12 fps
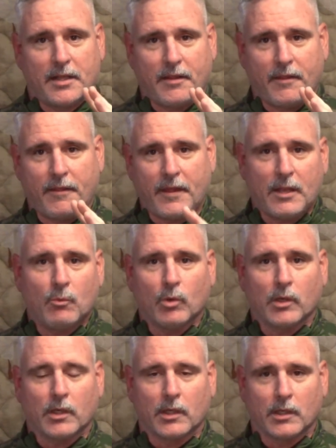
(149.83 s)
they
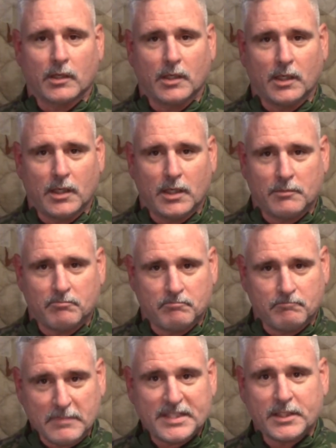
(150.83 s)
were uh,
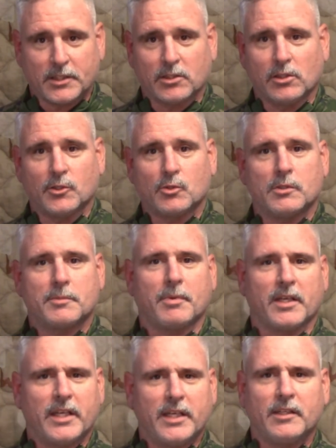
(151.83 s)
missing the close ones
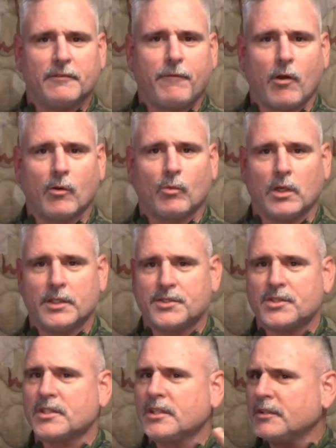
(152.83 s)
but hitting the far
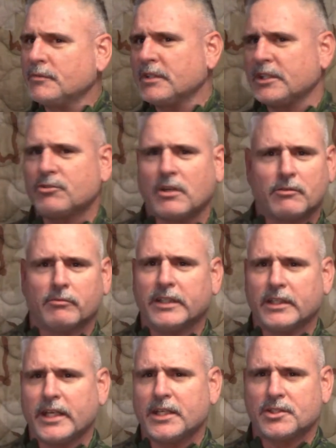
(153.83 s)
ones, and then when they tried to re
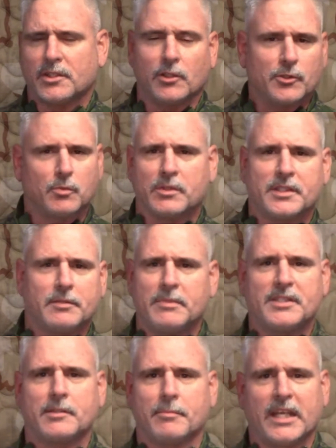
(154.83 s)
engage the close ones, they'd
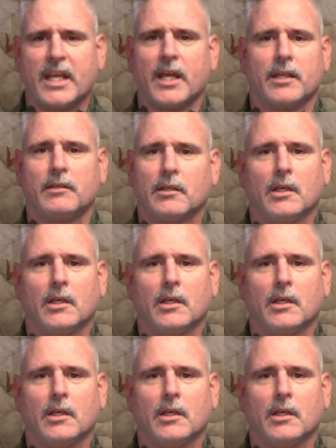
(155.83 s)
miss them again.